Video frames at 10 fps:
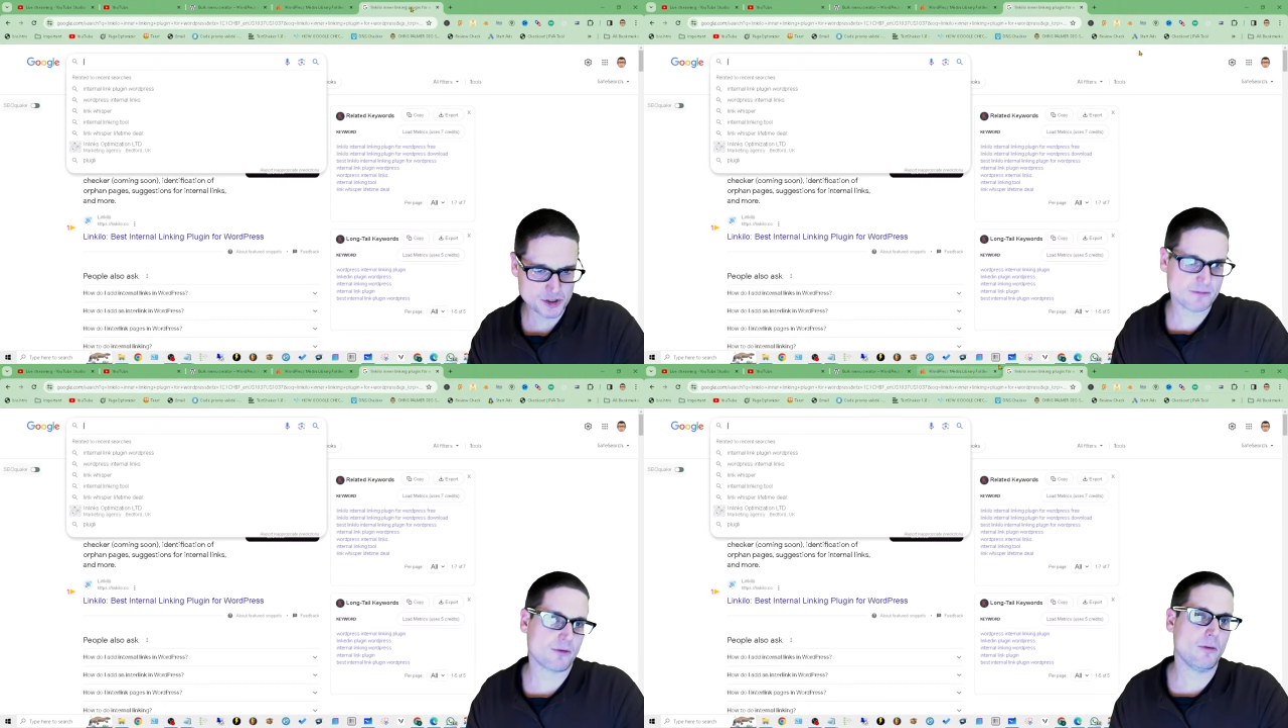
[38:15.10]

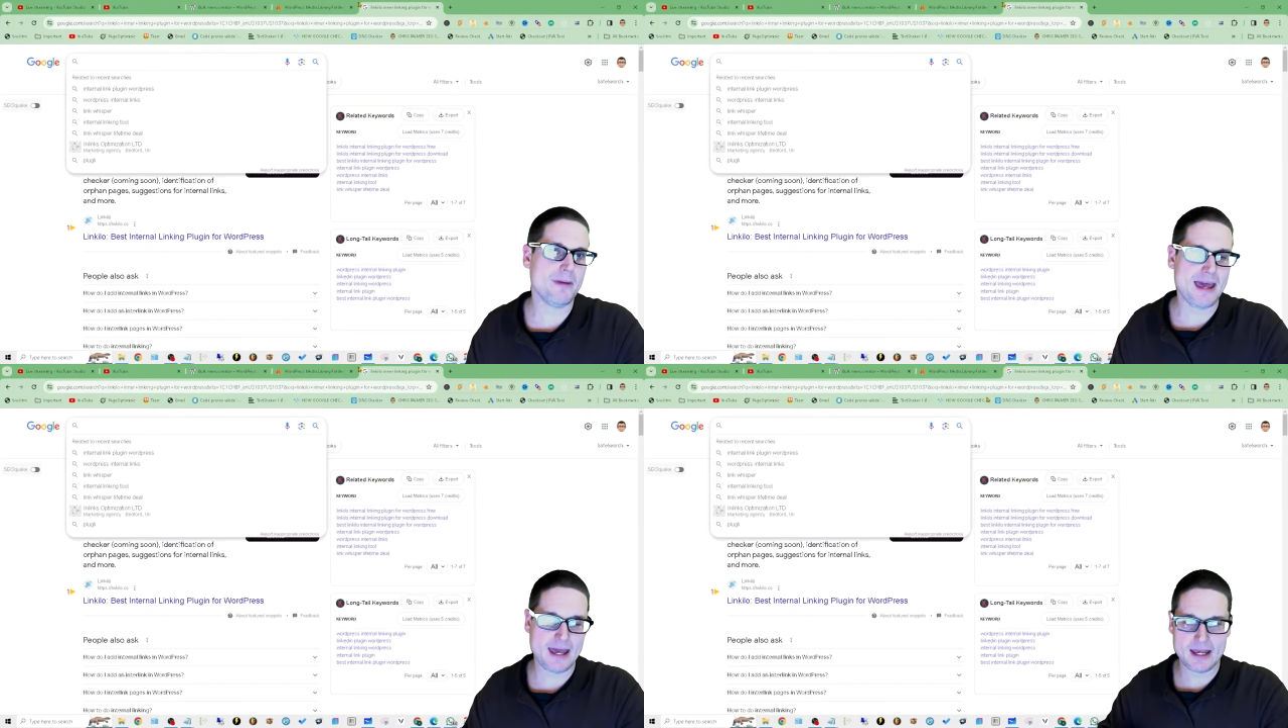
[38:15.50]
from
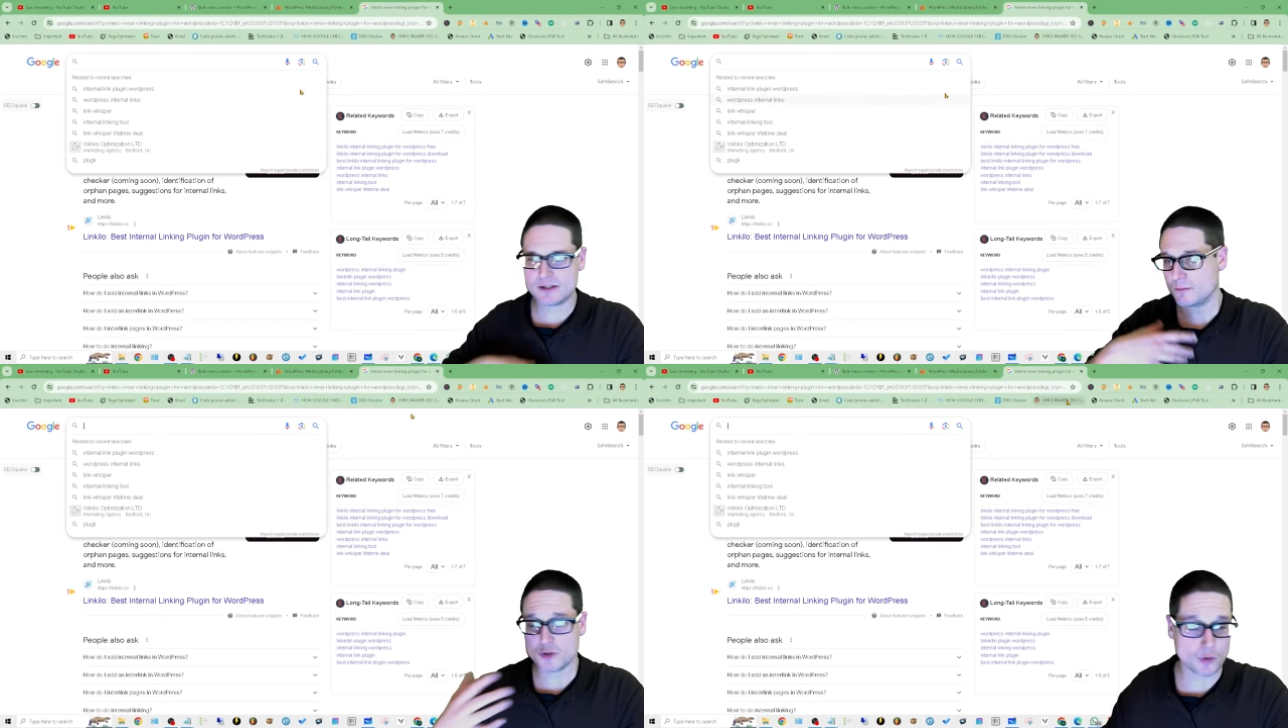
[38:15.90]
a
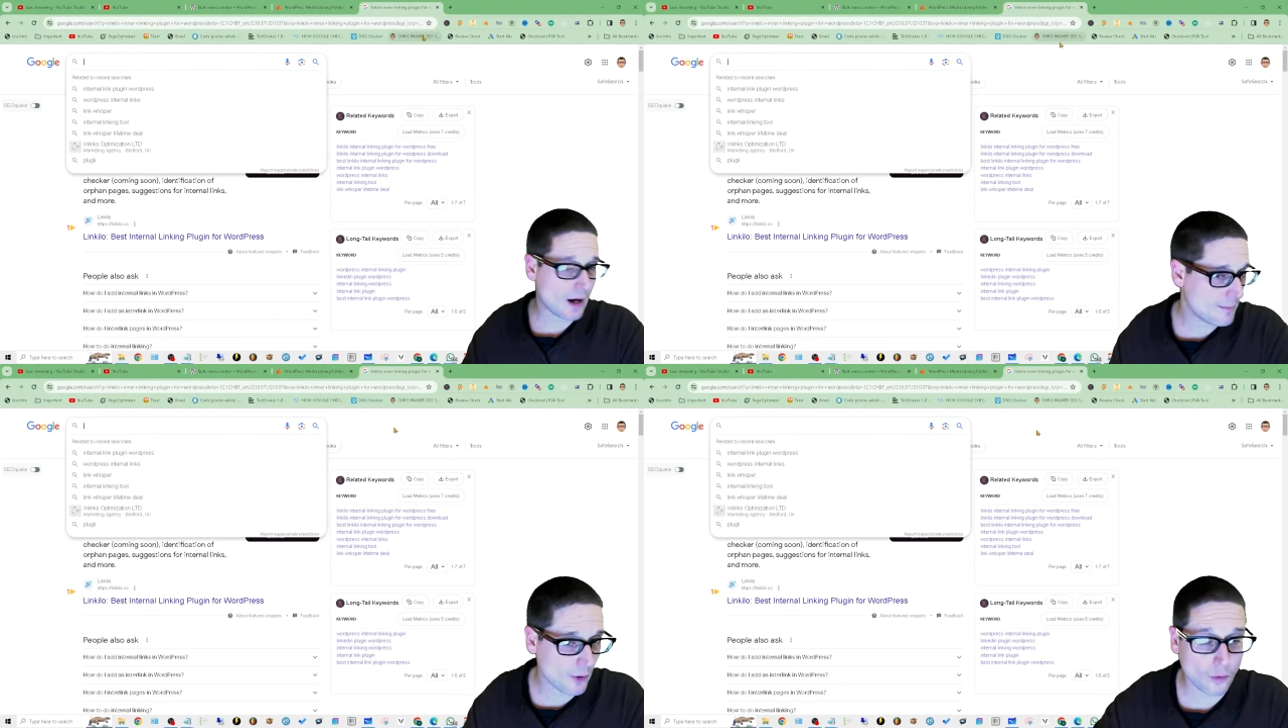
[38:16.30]

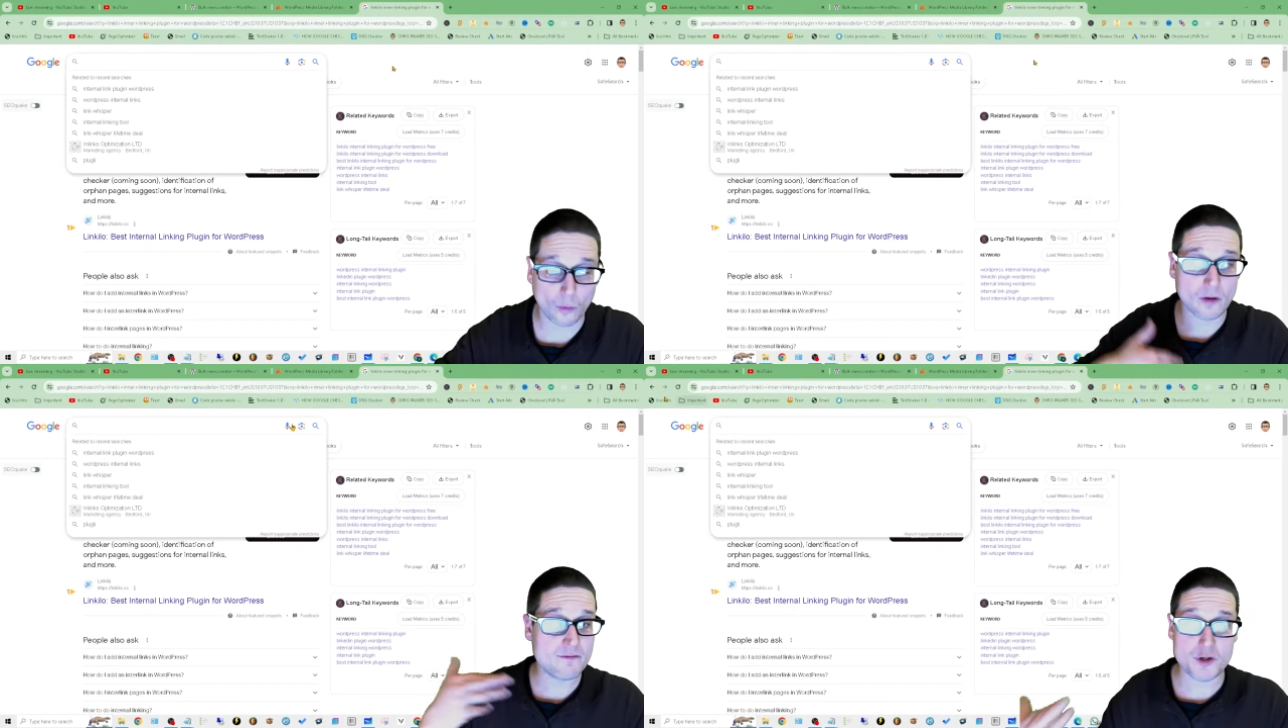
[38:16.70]
subscriber or
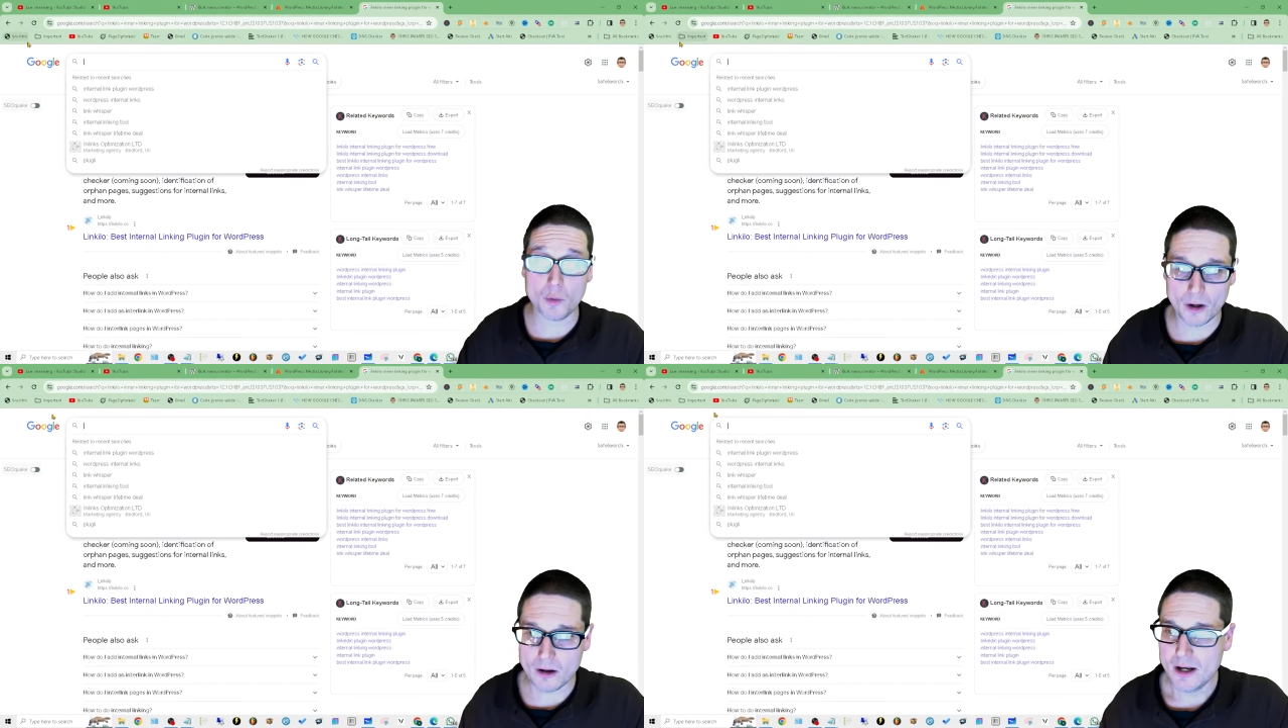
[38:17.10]
a viewer,